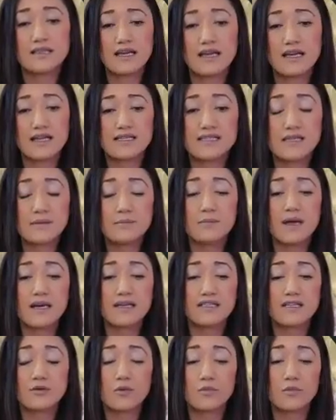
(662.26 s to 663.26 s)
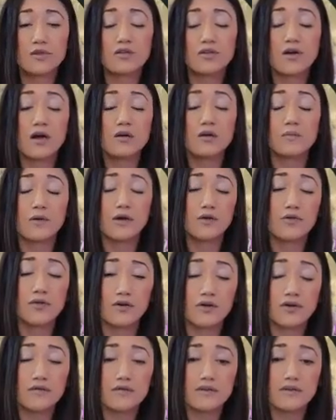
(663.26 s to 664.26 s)
that gets impacted when we talk about
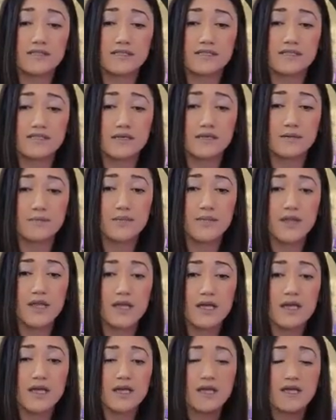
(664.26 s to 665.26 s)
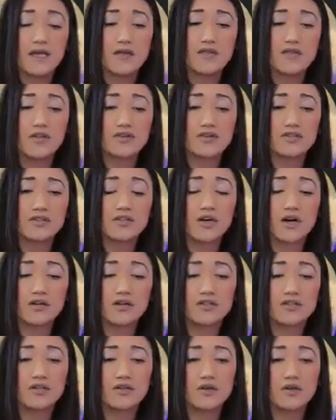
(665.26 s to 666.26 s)
the nervous system. There's a
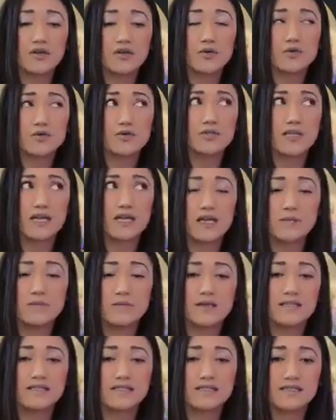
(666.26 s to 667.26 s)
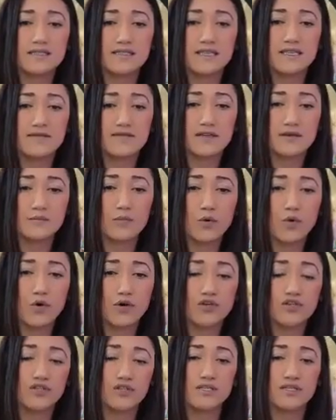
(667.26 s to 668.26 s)
doctor whose name is Stephen
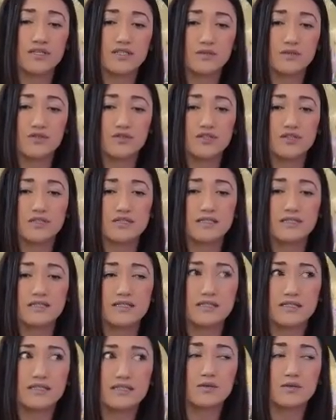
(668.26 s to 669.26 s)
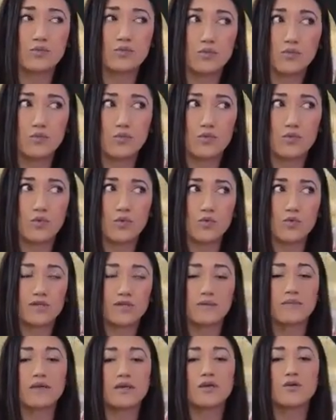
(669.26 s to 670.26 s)
Porges, which is
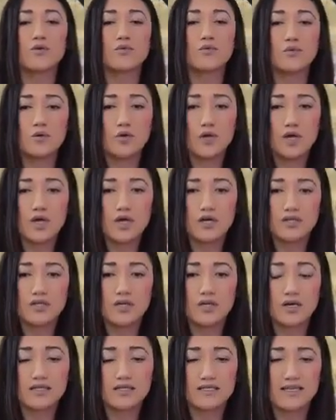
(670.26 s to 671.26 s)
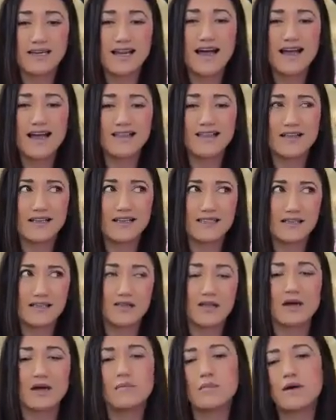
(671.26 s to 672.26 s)
somebody who talks and highlights a
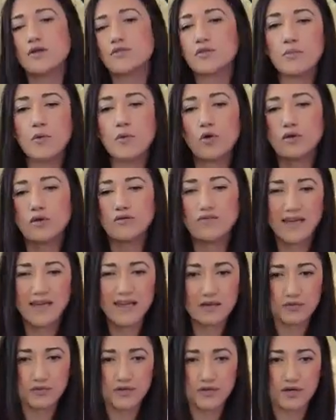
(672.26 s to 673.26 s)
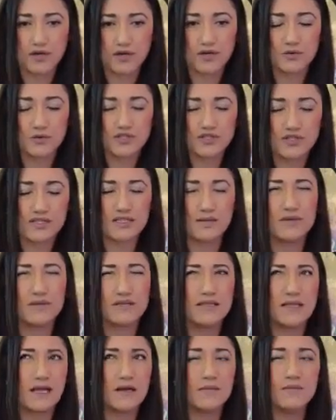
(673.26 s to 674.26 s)
lot about the Polyvagal Theory, which is
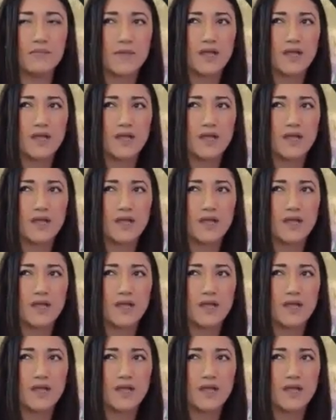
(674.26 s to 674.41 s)
something that